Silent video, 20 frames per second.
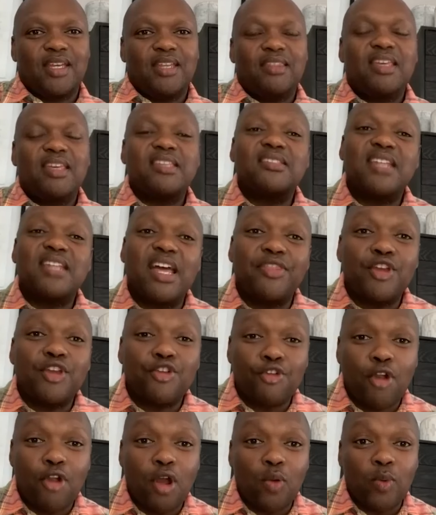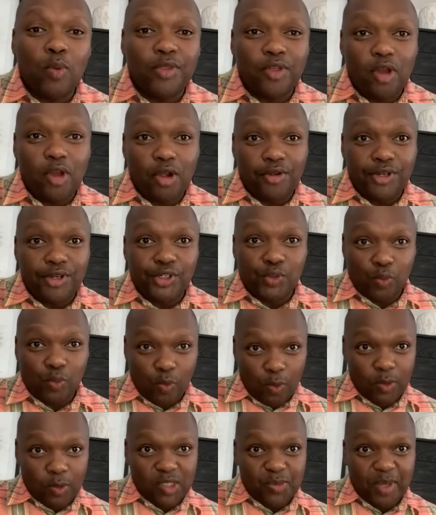There's nothing wrong with orange
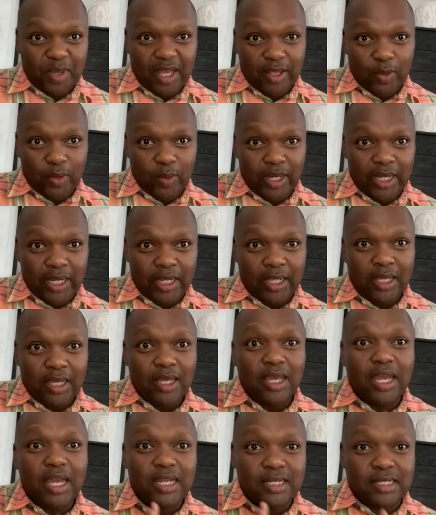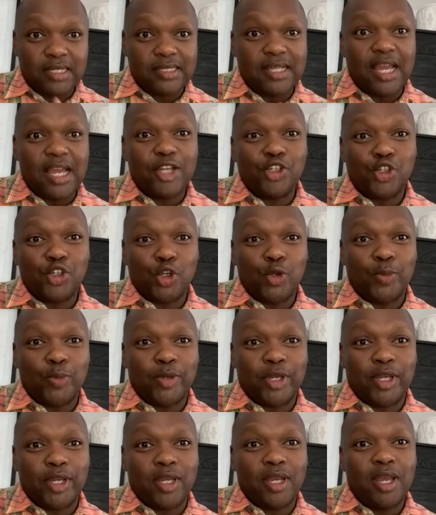walls, by the way. At Design
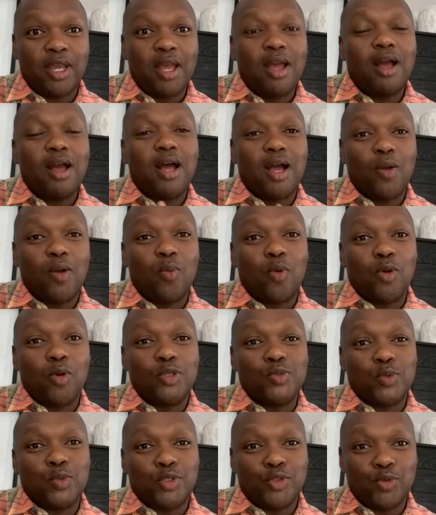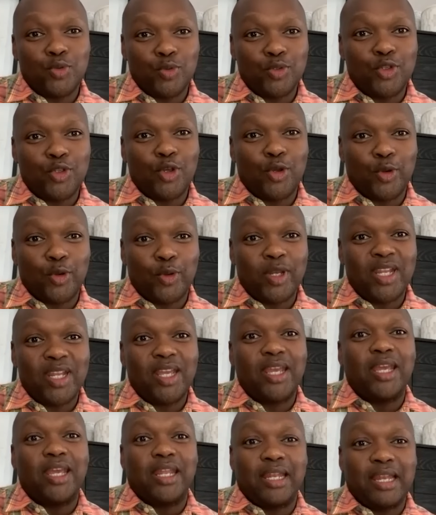Joburg, our walls were two-tone
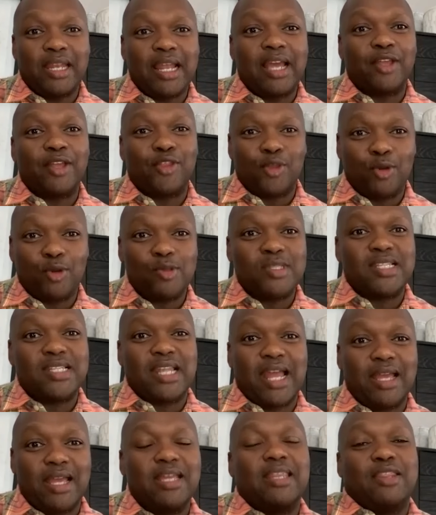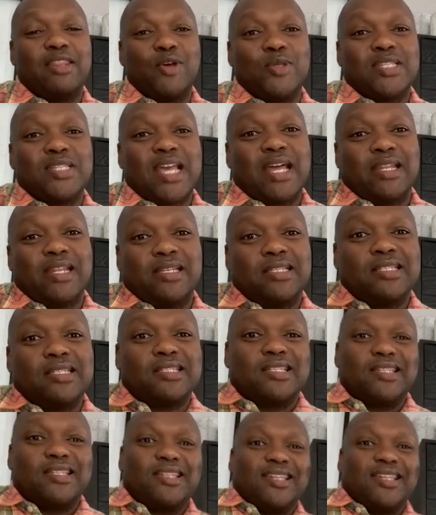in those colors.